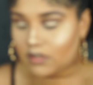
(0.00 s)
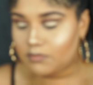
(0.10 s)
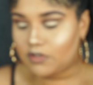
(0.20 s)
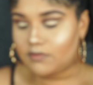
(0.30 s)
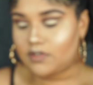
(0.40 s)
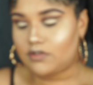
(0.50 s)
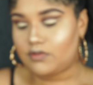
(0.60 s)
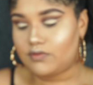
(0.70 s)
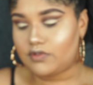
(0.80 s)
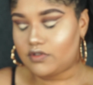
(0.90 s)
I'm going
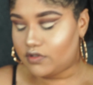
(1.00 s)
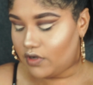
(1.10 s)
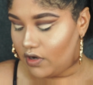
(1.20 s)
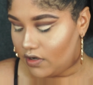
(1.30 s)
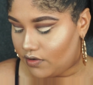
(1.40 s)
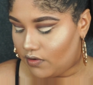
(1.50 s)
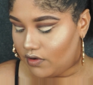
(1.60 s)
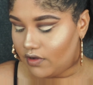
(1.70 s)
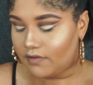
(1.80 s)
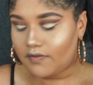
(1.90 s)
to start
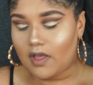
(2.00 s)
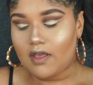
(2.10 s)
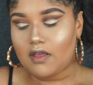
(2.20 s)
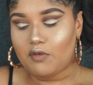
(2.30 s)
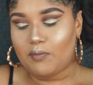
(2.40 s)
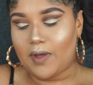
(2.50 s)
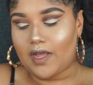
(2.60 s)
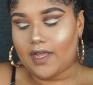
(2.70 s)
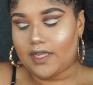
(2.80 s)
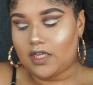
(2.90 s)
off
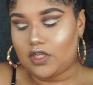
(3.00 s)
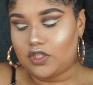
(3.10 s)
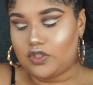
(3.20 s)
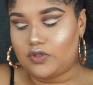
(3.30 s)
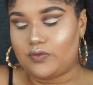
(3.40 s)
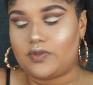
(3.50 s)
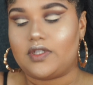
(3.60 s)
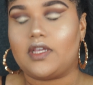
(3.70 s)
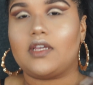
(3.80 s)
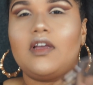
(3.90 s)
by
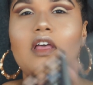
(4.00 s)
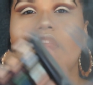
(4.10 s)
using